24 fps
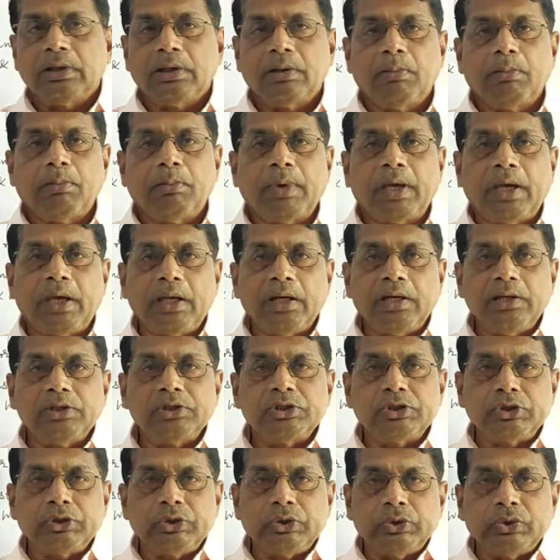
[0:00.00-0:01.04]
Man
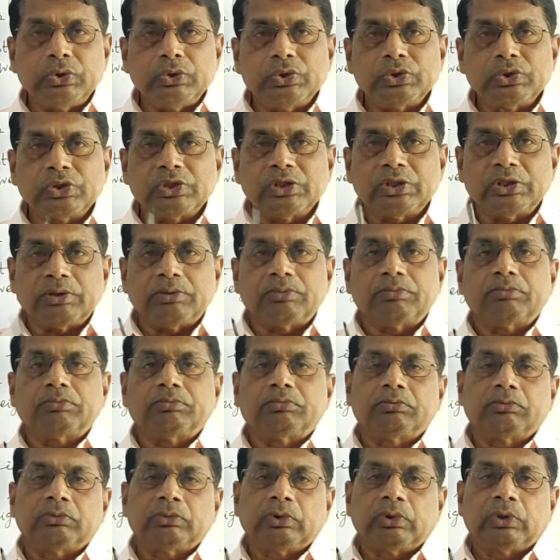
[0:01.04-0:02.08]
is using
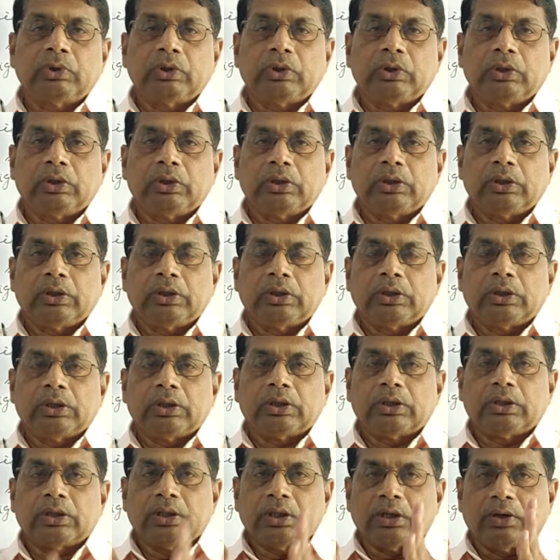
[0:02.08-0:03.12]

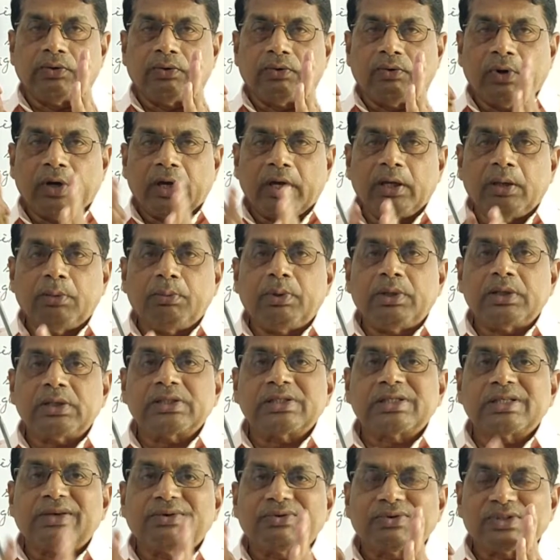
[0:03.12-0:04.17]
the
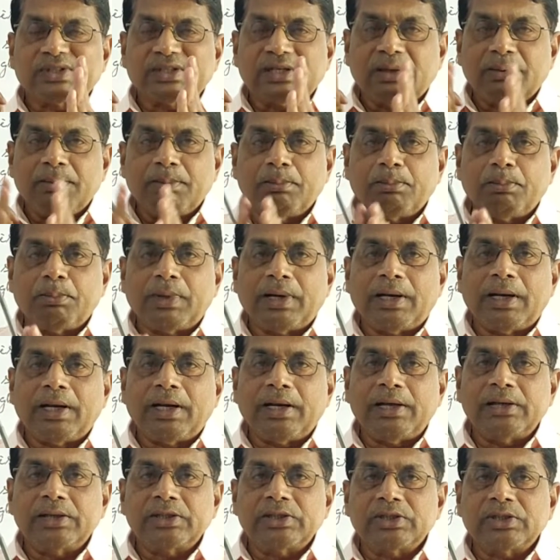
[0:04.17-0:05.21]
fibers of some
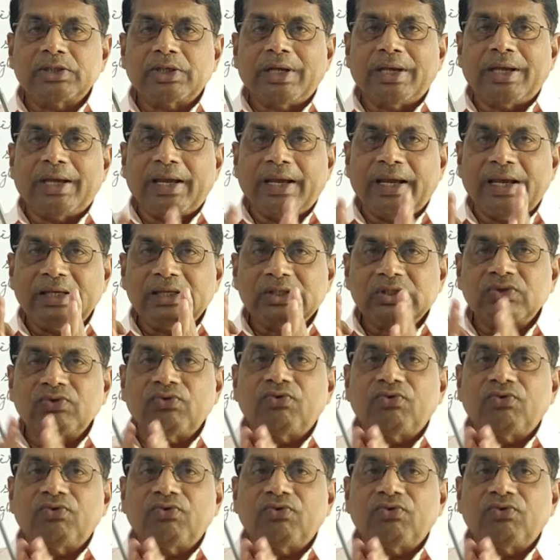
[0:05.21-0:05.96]
plants as